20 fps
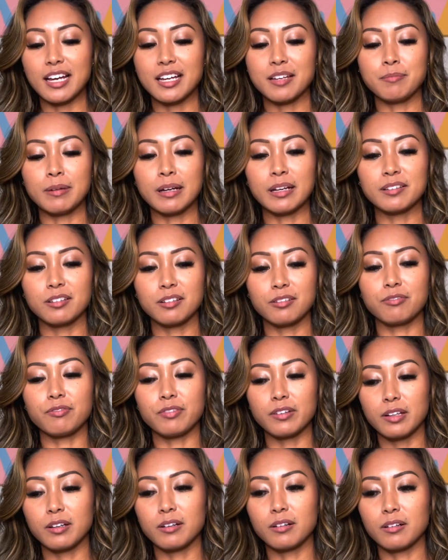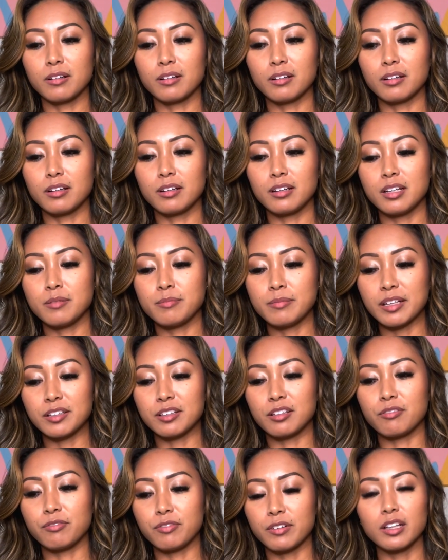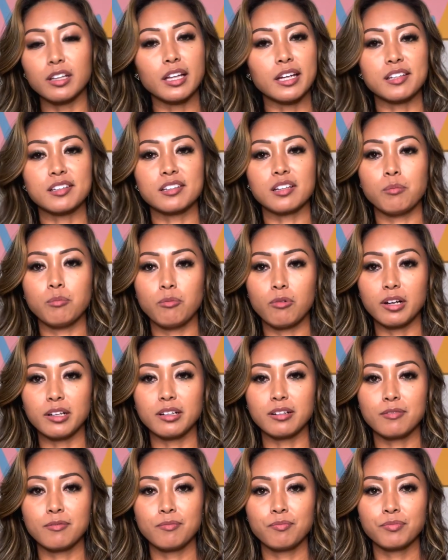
It makes you feel like someone,